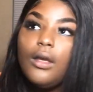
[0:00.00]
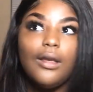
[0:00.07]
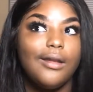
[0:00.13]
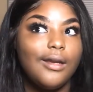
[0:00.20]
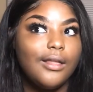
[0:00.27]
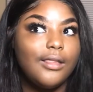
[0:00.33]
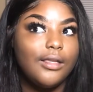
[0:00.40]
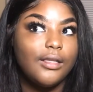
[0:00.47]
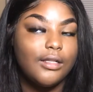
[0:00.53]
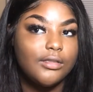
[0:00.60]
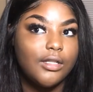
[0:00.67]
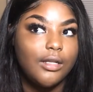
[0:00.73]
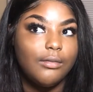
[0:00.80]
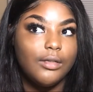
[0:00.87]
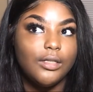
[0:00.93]
And I think that's
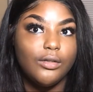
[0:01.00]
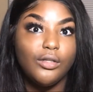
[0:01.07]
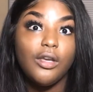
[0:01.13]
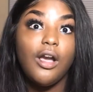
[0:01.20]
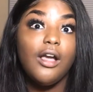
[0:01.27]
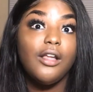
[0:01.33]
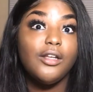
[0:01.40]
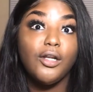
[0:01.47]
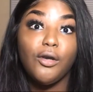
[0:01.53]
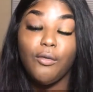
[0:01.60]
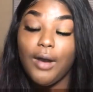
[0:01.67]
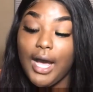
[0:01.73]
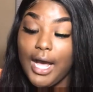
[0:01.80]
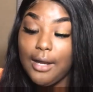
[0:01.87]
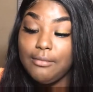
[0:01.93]
all I'm gonna do. Y'all know
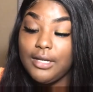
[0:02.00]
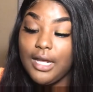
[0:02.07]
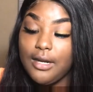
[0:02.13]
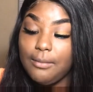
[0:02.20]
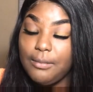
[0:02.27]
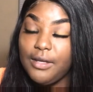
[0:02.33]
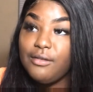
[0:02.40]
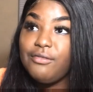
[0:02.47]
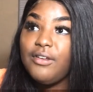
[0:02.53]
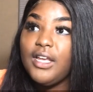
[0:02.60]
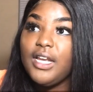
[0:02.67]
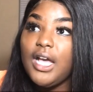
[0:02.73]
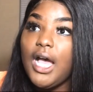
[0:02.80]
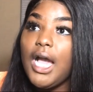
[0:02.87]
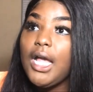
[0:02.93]
I'm not a big fan
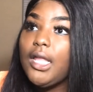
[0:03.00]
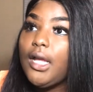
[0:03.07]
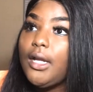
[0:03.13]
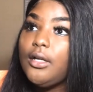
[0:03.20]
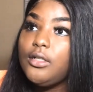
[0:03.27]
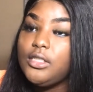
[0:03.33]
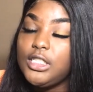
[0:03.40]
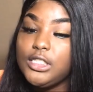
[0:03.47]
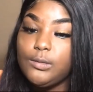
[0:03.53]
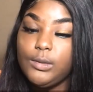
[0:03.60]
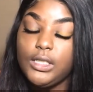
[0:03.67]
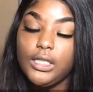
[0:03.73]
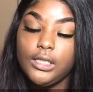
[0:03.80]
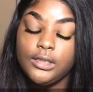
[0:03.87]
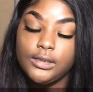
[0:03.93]
of highlighter just
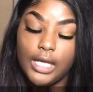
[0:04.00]
because